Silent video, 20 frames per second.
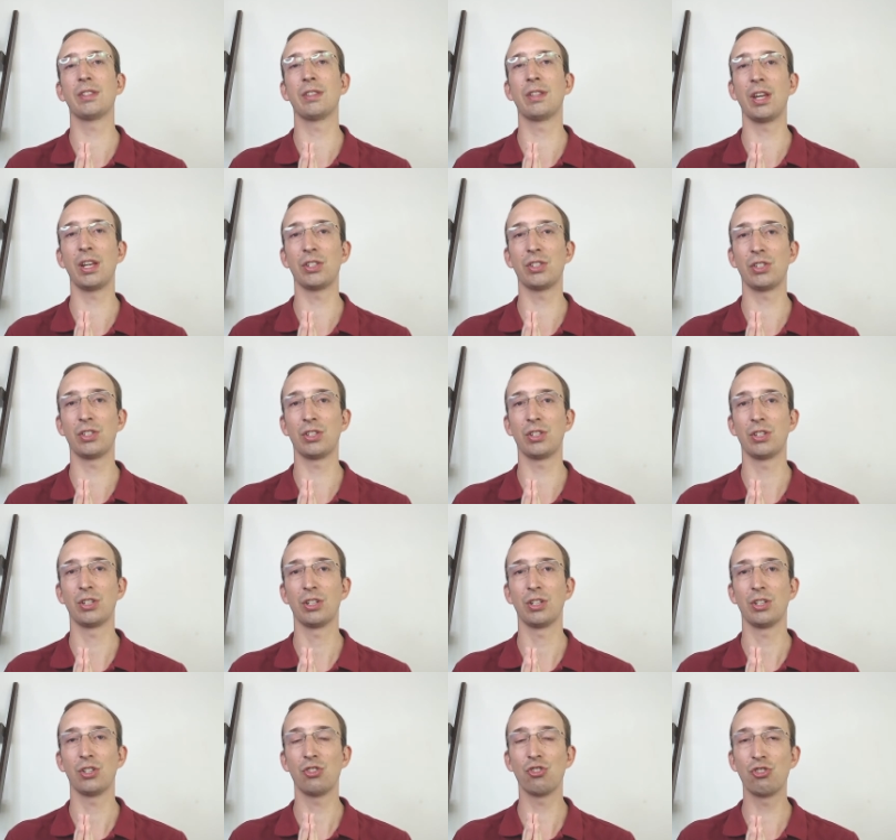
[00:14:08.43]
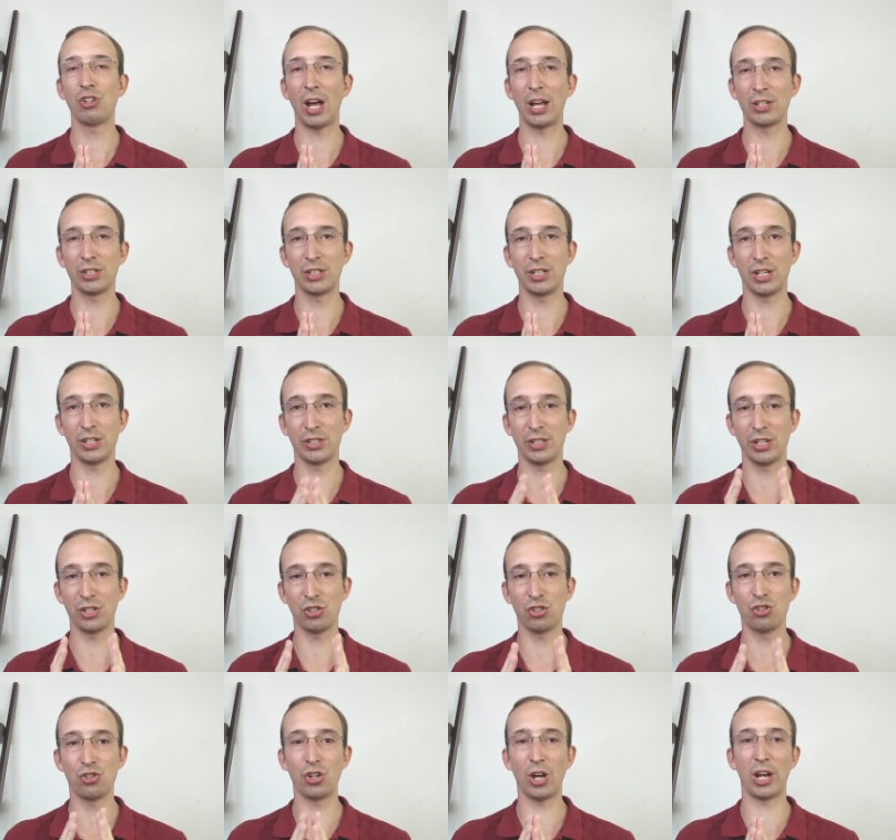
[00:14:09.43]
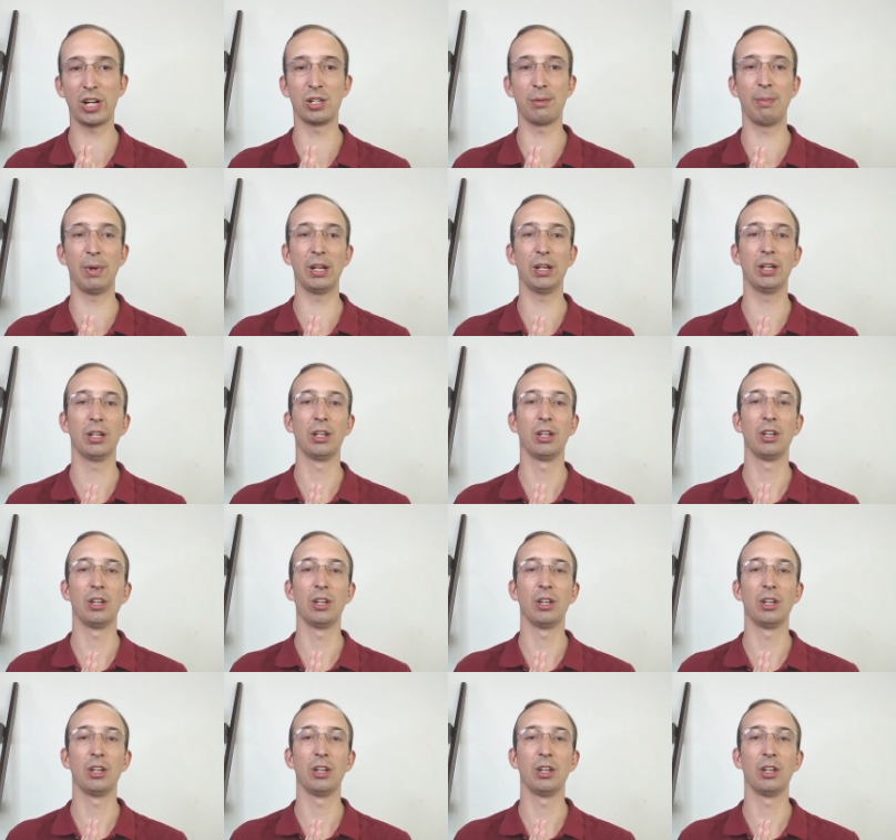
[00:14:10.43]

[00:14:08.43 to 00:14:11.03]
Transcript: this justice, this judgment